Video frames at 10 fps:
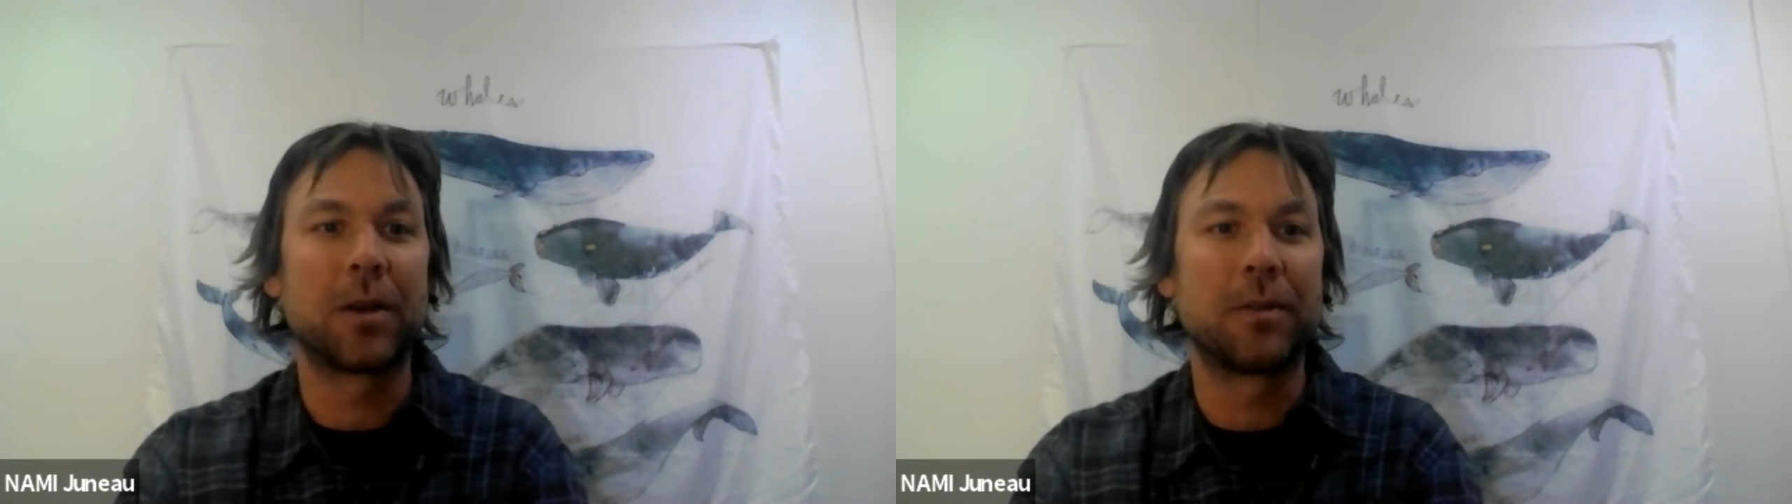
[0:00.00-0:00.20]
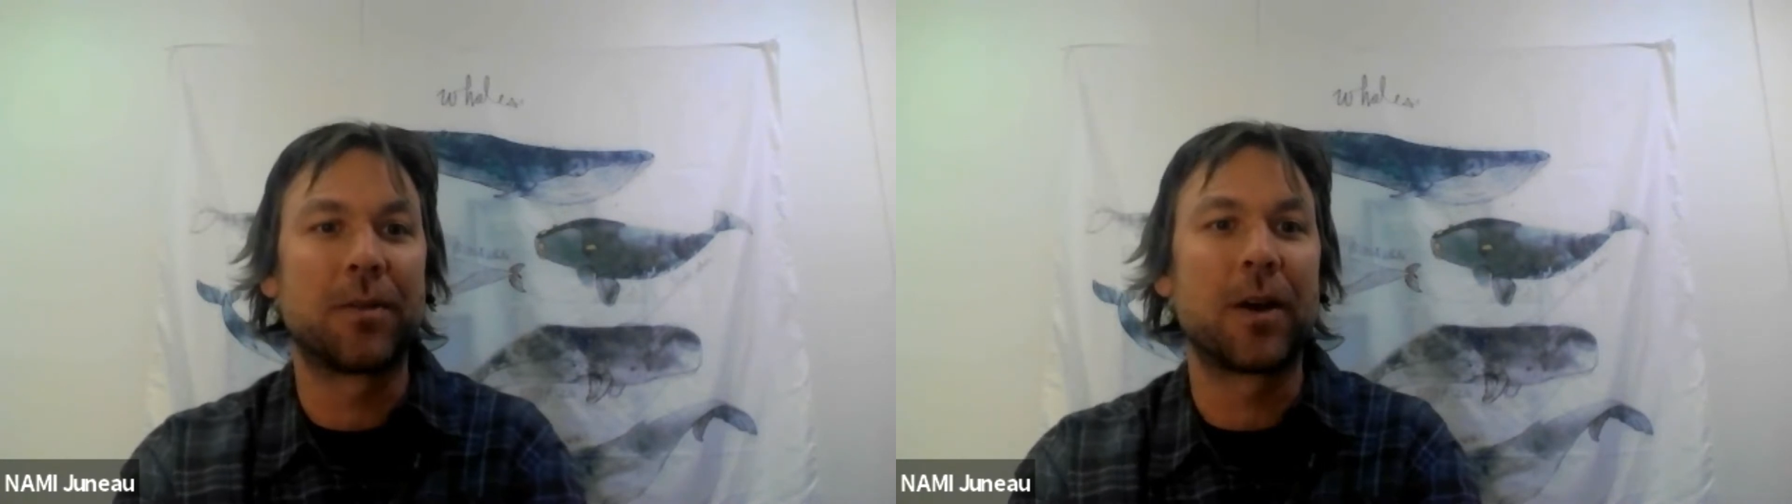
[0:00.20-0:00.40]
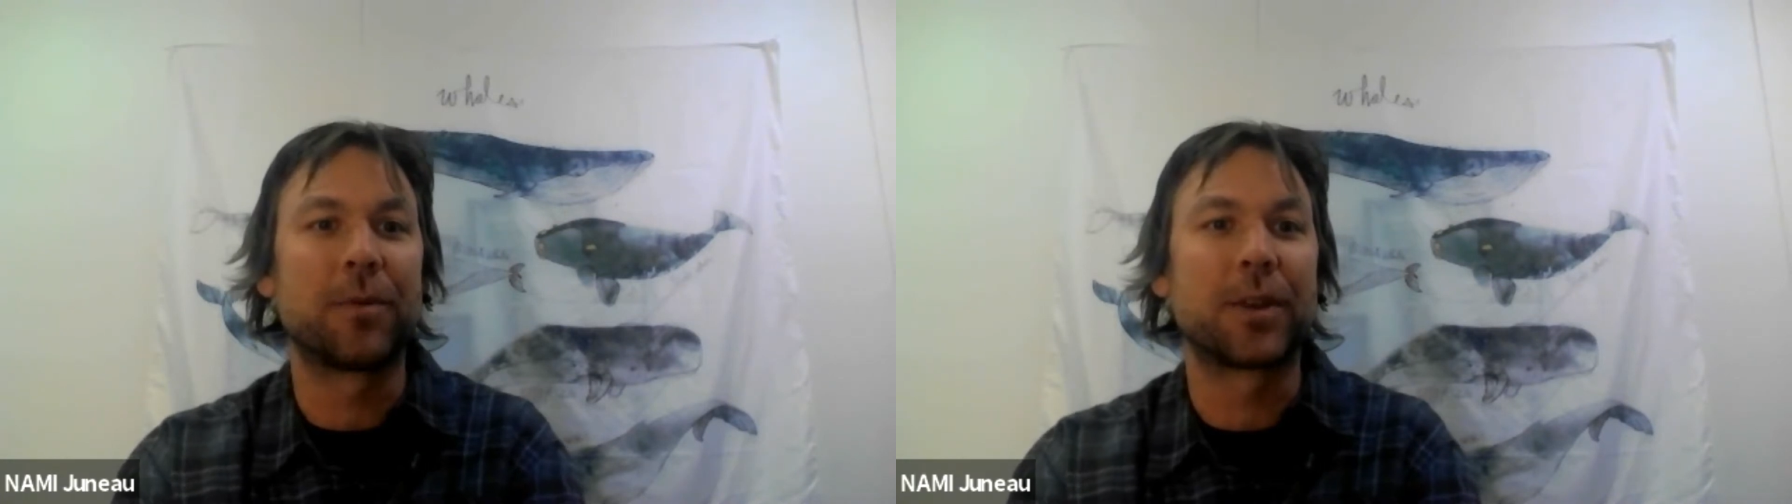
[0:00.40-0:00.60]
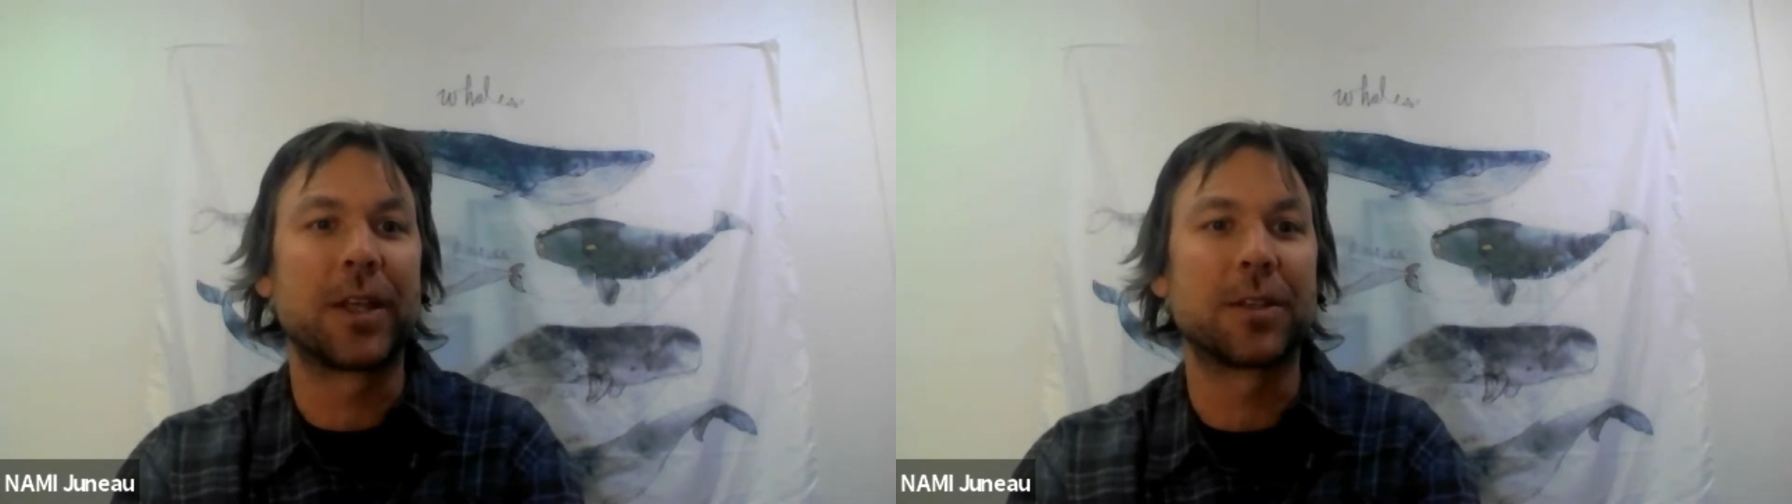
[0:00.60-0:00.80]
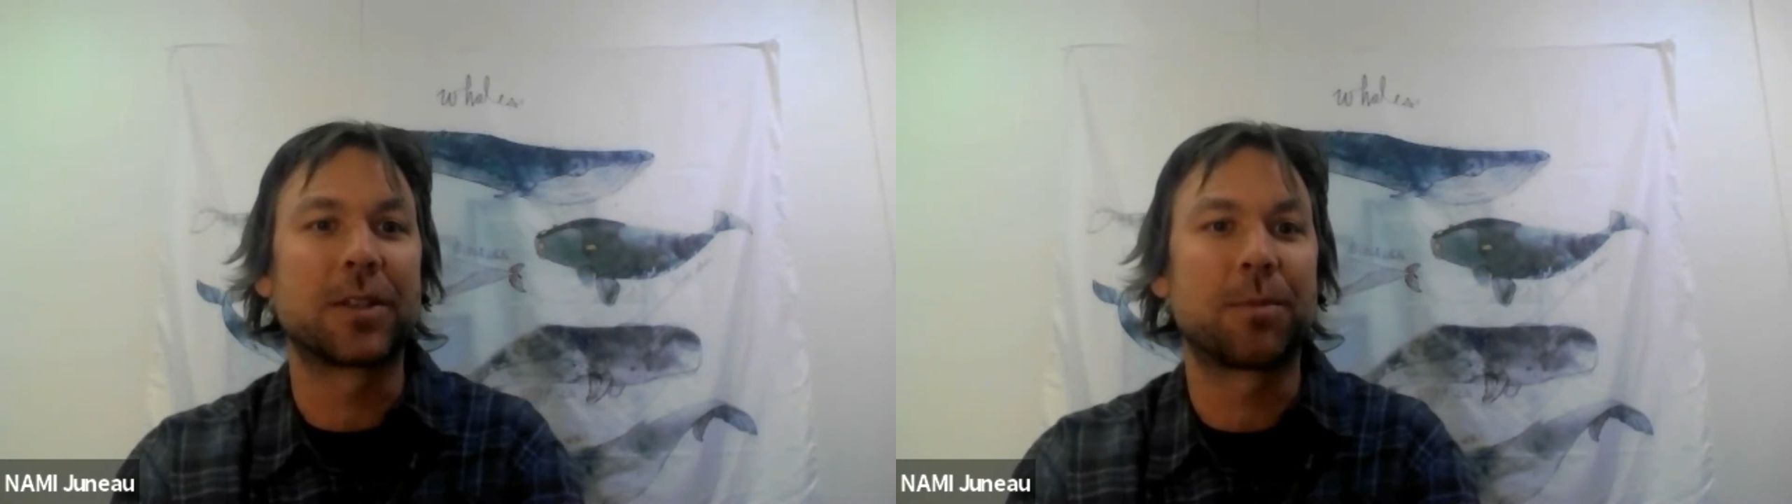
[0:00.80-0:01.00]
involved with and
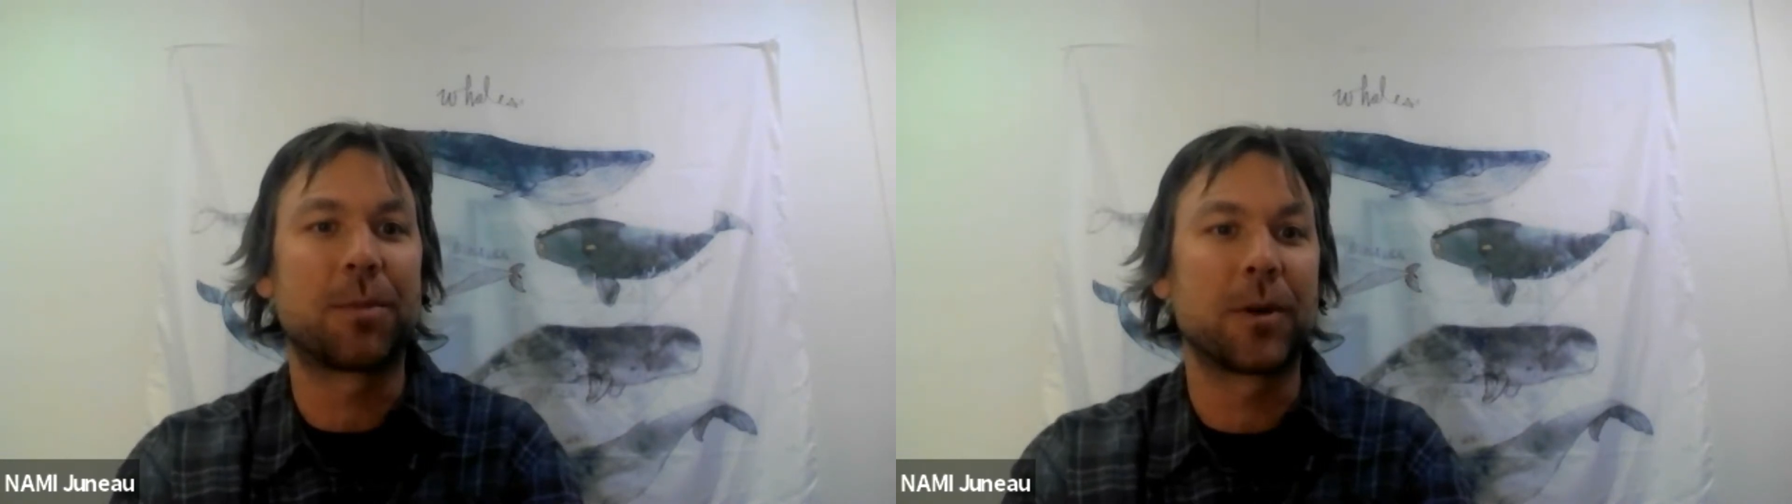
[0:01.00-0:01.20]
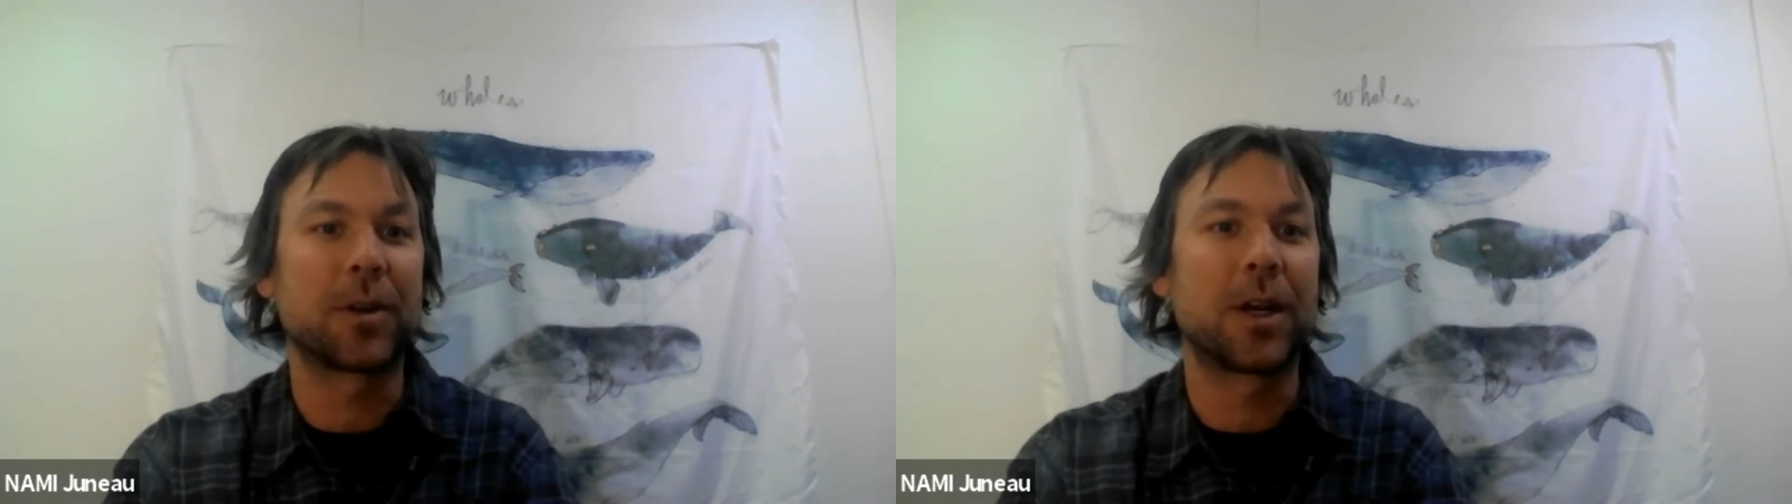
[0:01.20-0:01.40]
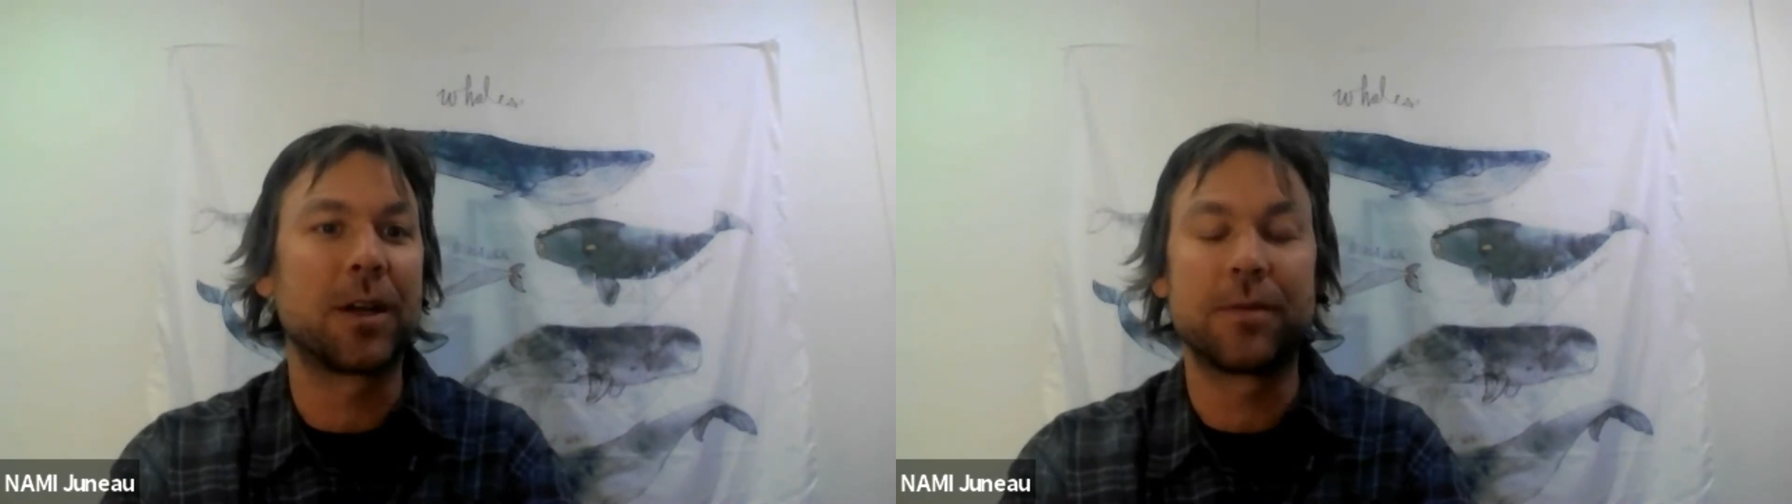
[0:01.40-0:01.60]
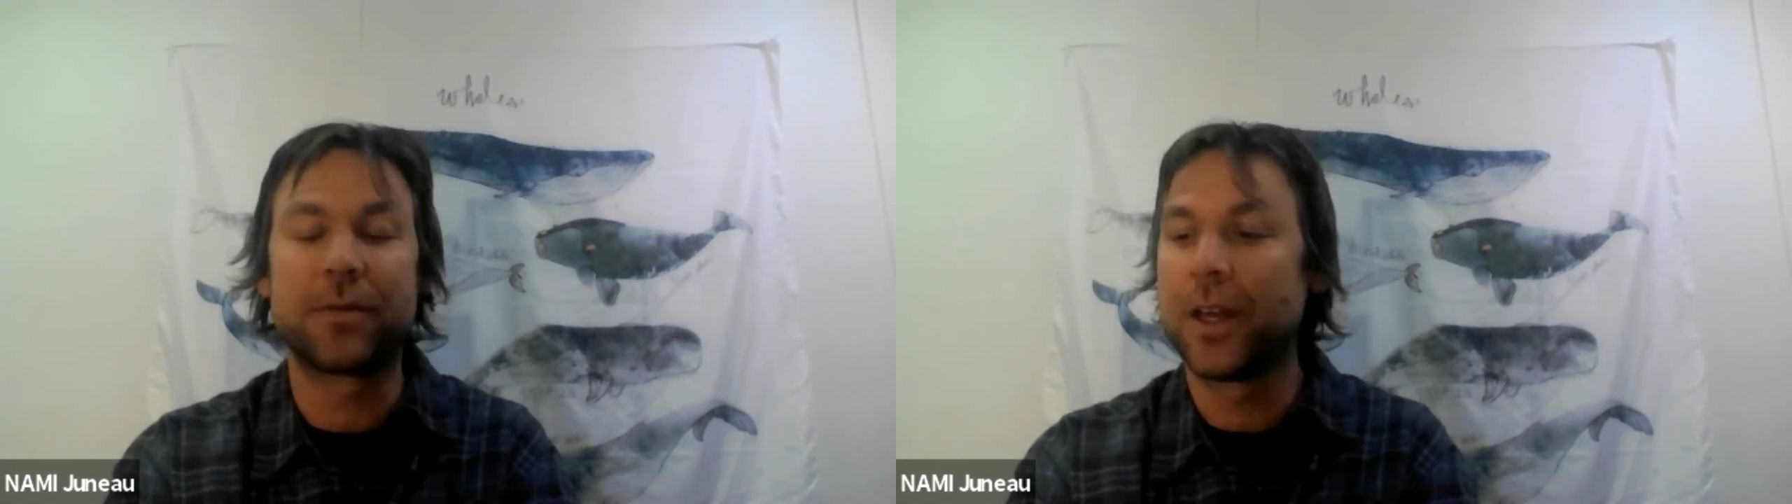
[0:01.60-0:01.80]
a supporter of,